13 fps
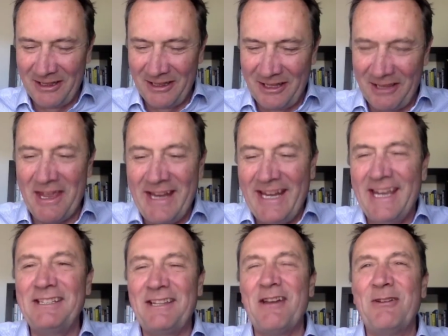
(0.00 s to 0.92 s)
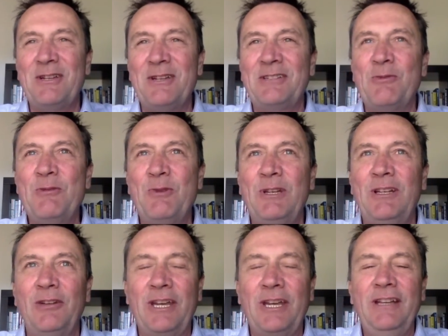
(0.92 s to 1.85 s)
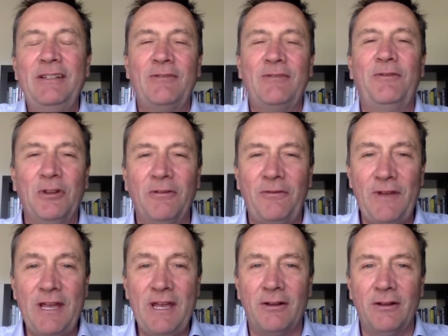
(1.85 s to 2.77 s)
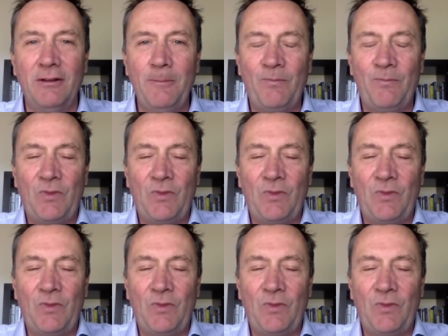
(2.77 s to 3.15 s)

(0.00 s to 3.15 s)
the thing is, though, is we were looking to fulfill